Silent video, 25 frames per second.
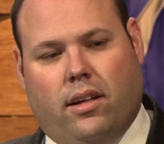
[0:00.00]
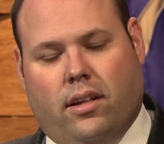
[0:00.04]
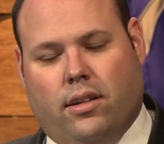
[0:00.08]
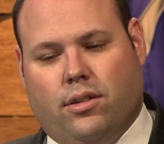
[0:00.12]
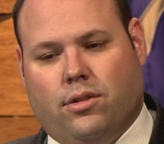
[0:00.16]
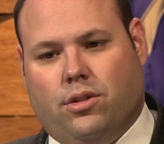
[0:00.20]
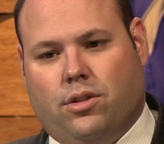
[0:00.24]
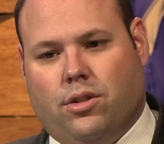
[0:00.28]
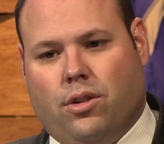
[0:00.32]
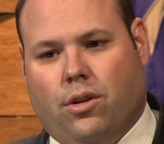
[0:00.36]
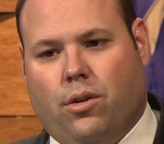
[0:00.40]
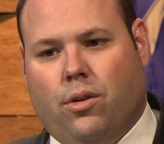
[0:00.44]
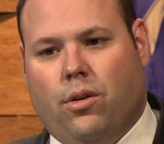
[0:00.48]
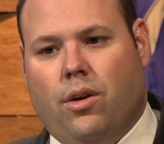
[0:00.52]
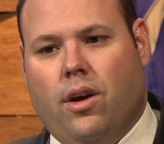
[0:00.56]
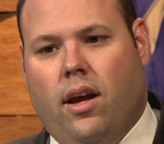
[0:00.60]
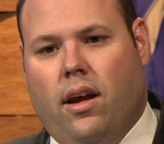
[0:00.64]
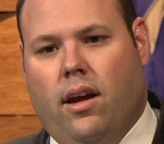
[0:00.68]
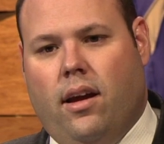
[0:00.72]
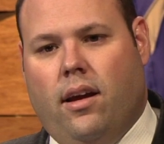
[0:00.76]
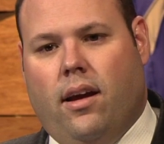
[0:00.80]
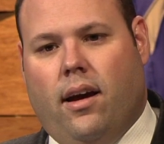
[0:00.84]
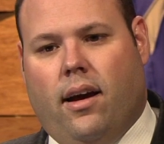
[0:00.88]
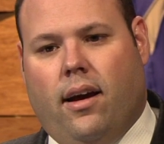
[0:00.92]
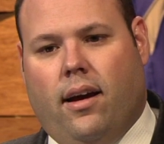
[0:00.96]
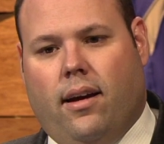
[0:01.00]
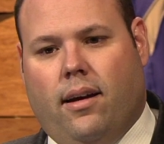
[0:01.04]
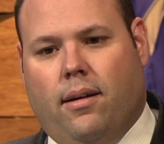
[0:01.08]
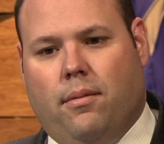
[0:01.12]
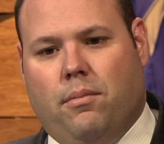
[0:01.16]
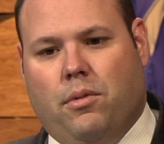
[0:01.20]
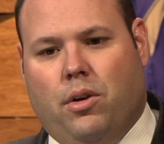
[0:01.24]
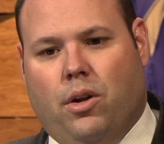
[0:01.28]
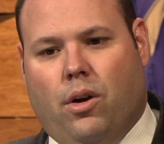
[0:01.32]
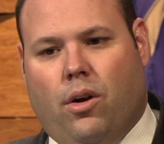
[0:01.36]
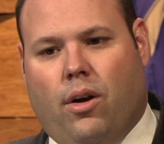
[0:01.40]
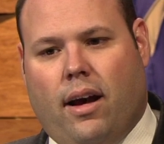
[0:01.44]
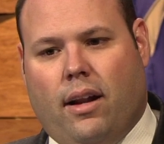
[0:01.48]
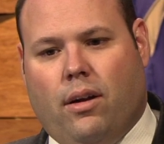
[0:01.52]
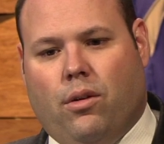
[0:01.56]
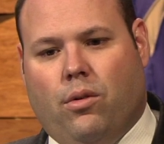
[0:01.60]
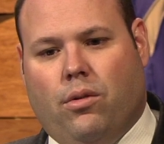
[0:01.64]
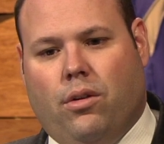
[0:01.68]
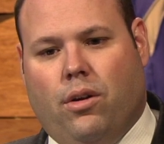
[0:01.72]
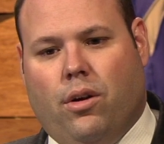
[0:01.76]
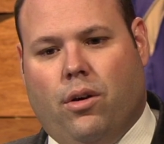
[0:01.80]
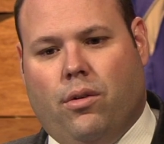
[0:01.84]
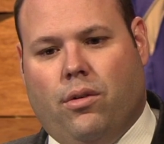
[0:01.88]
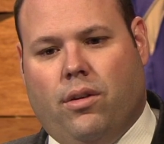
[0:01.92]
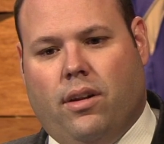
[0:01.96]
And so, um, you know, I
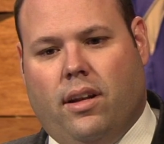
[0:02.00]
don't know